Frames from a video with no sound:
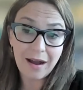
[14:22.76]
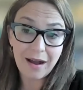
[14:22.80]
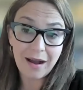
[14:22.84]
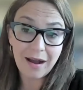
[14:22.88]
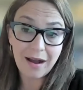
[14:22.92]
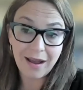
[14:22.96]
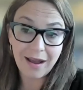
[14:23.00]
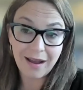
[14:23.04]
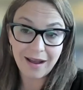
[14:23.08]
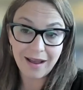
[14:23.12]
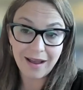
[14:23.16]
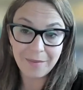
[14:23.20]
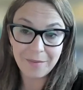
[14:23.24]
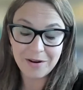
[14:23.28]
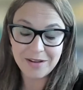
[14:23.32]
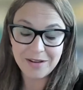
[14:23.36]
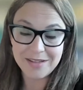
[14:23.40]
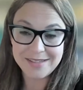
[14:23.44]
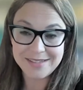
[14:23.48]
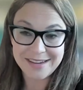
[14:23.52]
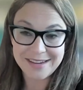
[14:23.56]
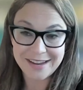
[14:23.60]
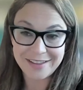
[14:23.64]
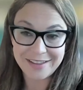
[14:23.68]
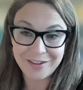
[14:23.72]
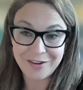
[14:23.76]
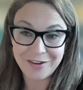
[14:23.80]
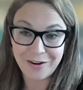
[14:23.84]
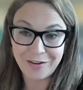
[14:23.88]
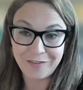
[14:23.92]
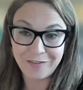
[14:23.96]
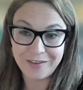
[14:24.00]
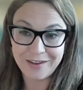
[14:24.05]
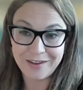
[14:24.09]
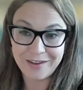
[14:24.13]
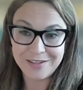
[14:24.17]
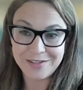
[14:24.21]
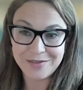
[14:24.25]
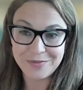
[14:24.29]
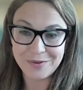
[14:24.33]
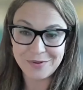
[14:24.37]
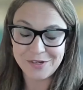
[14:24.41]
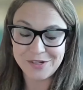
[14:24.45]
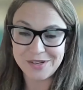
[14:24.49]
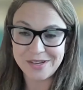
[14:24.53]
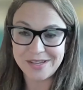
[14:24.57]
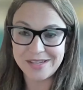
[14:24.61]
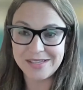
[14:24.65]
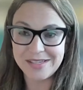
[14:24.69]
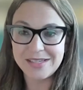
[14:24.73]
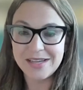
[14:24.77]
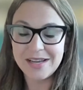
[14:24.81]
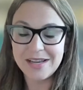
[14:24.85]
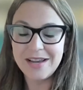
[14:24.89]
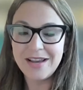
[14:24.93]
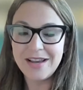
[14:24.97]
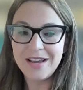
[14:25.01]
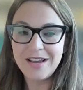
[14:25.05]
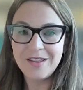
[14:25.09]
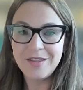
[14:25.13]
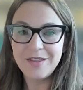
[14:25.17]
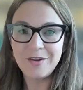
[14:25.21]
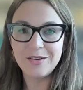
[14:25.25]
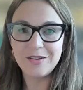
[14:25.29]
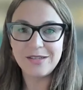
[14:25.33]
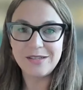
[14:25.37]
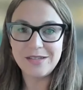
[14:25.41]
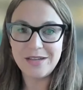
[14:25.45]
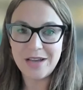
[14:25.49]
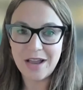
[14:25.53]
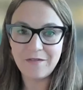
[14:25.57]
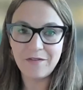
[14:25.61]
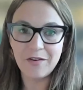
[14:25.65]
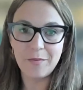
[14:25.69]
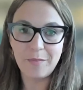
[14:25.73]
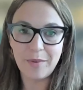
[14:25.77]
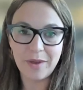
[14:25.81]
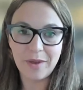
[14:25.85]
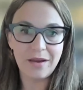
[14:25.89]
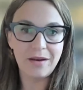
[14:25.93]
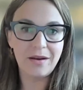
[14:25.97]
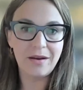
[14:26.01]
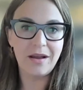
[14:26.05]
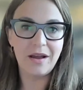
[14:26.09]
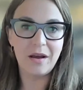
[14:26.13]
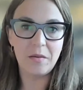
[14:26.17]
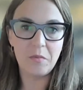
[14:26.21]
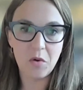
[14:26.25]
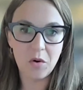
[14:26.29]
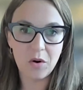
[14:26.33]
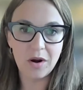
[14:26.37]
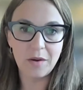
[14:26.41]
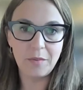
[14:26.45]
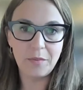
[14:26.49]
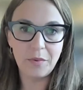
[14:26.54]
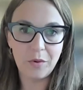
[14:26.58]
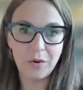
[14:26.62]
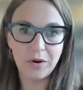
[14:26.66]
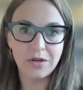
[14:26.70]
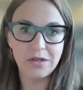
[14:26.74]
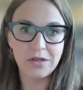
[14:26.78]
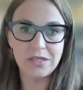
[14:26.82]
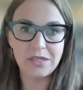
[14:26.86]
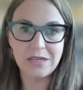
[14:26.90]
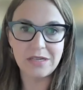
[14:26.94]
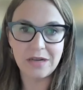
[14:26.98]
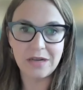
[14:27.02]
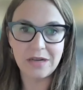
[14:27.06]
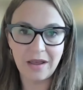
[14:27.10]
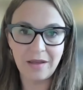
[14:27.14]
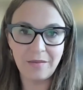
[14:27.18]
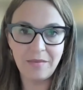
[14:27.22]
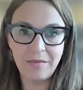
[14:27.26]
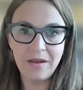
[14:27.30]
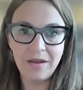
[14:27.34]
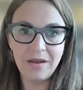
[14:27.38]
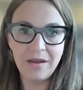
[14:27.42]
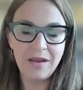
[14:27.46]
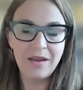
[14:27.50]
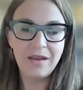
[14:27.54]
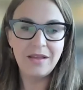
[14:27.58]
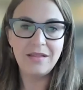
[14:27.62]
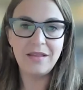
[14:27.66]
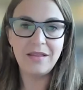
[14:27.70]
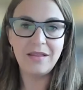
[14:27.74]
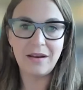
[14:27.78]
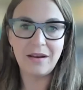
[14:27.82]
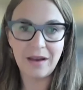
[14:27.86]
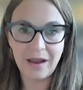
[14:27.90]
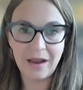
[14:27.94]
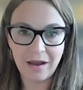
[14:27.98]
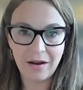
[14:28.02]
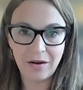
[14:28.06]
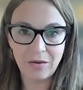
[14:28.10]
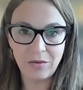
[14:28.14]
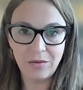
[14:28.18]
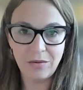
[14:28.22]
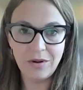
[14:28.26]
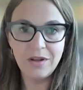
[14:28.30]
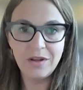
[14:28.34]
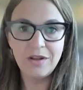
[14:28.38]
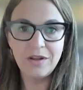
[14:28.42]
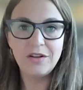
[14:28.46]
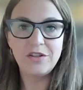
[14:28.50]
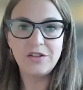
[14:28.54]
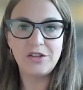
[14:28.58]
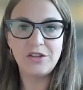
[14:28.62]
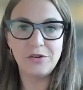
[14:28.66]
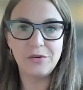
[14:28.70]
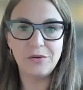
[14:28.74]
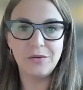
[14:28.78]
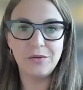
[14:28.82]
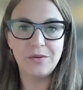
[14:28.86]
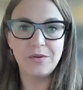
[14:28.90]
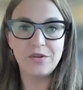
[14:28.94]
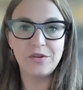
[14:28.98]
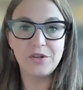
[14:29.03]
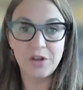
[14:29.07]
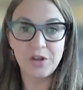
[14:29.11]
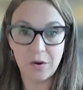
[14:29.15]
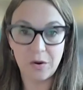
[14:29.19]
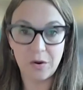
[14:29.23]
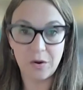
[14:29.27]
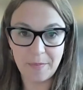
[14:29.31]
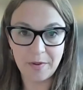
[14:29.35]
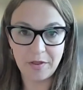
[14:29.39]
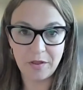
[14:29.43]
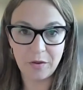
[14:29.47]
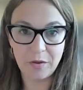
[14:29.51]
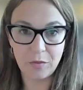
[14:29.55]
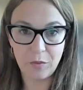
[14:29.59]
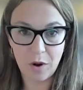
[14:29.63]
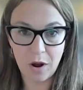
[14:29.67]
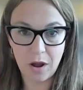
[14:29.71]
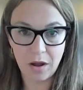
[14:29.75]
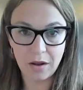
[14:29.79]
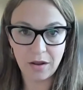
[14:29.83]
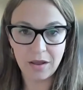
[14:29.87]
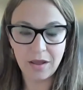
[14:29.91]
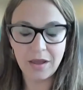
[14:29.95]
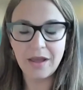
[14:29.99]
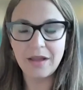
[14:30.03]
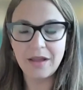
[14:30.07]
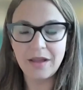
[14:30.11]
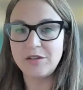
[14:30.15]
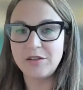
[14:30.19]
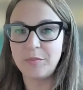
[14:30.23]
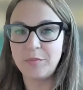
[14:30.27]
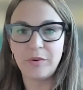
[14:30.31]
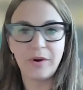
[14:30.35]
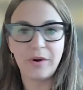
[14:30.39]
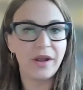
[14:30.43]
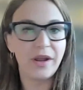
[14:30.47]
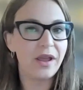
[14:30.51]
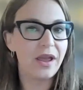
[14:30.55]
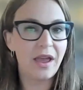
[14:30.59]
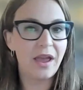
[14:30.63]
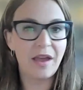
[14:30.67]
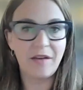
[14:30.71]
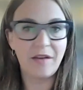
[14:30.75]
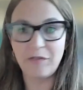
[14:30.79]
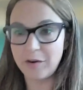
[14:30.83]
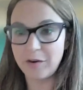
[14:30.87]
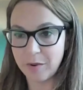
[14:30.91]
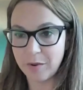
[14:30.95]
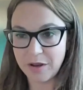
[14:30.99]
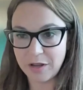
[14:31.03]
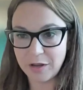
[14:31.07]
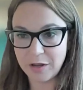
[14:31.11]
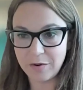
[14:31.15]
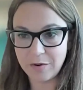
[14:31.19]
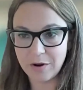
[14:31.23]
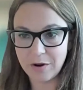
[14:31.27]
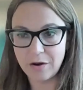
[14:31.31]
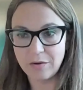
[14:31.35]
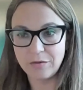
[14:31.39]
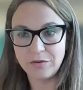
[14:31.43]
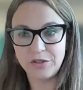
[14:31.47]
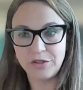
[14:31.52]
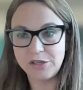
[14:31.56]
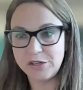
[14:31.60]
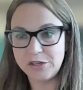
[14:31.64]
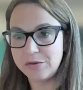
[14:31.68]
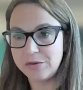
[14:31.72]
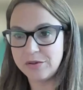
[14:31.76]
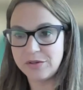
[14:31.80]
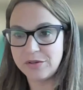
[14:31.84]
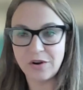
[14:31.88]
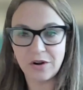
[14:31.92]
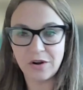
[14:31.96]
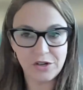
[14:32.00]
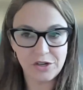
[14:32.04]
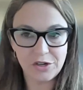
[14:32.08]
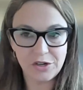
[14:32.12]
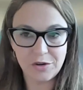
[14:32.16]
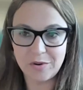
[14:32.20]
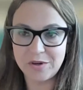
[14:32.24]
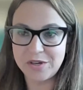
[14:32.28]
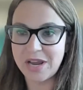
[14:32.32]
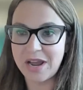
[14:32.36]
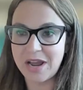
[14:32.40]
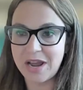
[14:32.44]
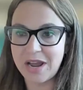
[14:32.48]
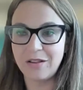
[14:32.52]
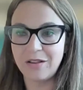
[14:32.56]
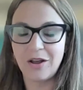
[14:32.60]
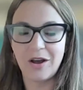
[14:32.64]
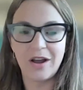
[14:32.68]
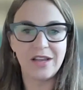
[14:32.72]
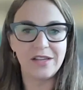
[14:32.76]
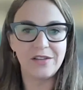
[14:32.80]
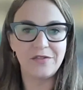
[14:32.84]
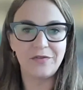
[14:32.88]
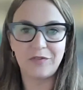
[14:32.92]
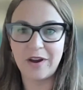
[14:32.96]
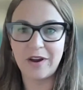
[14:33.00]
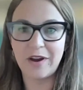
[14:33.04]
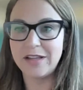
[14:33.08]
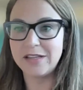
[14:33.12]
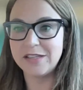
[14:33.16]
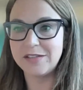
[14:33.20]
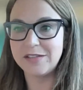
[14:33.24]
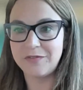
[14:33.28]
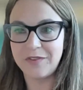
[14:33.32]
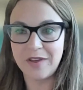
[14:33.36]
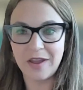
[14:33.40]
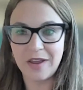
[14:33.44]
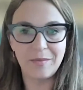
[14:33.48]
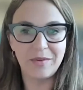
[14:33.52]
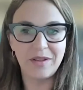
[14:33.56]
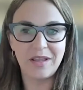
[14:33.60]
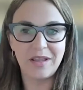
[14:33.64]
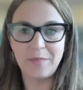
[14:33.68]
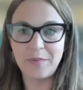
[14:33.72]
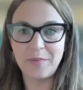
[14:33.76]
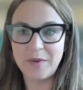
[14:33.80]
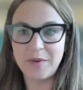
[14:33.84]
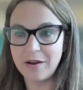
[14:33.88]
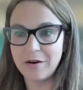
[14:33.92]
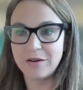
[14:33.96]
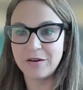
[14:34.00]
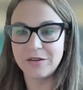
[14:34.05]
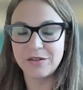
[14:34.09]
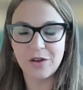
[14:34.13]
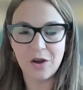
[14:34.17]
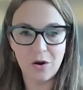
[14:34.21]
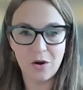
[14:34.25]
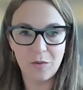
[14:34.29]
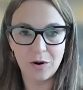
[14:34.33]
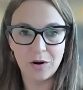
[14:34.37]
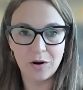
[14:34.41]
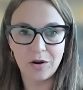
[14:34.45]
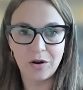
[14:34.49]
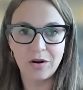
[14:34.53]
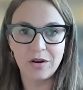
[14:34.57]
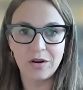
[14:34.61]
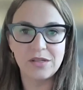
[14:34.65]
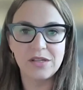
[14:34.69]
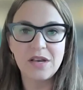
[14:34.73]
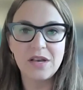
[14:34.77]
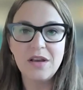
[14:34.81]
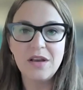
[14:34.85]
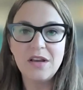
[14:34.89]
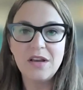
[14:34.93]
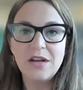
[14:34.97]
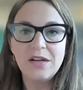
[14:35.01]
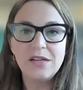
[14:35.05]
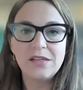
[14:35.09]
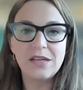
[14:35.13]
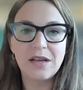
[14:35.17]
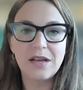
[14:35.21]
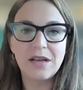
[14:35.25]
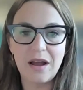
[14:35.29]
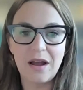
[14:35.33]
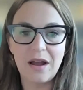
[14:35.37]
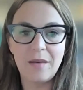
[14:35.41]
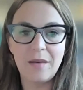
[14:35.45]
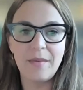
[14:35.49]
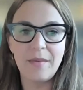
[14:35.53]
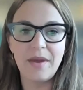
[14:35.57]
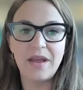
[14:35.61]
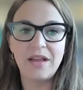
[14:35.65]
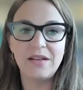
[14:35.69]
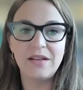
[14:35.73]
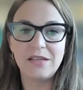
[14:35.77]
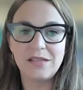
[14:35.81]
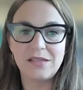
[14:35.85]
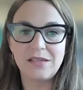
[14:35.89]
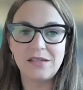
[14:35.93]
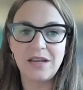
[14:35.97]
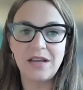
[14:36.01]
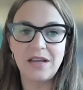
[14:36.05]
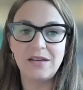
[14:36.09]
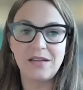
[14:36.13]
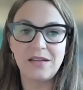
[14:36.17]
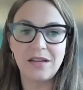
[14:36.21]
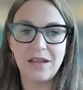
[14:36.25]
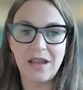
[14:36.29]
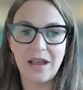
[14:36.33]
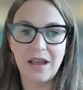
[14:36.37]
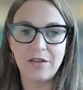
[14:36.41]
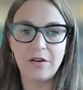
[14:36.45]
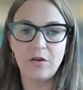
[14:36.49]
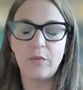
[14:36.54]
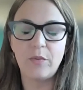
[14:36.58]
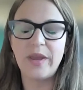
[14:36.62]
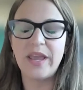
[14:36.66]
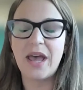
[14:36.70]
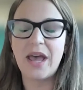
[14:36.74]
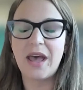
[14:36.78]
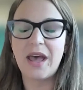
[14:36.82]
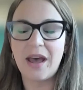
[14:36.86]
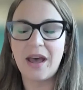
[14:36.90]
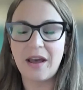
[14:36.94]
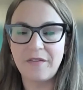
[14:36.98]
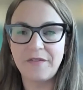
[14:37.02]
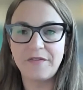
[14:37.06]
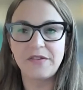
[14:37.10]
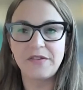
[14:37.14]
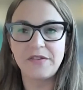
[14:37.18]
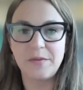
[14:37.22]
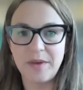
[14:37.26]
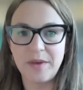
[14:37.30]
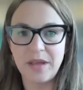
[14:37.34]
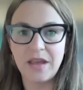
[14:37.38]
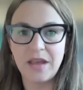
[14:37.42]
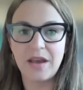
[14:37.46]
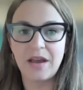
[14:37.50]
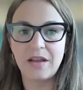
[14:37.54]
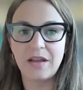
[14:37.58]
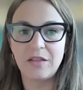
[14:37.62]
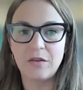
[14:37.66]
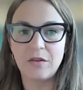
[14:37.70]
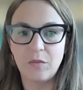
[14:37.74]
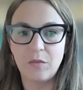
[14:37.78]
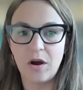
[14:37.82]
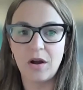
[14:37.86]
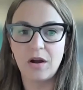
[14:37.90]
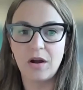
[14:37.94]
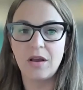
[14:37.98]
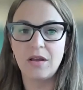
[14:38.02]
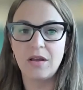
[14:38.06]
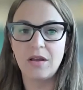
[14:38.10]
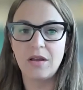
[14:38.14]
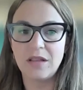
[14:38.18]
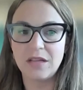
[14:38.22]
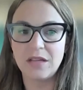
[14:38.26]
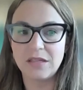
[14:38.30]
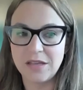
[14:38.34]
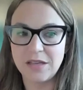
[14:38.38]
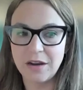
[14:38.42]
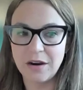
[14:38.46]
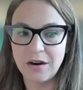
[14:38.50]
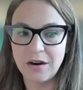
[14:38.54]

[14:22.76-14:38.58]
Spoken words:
I'm going to state the obvious, which is there's never been a more important time than now to show up at the walk and to bring everyone you know, Jews, non-Jewish allies, friends, family, peers, coworkers, to come and to stand together. We have to be at the walk this year.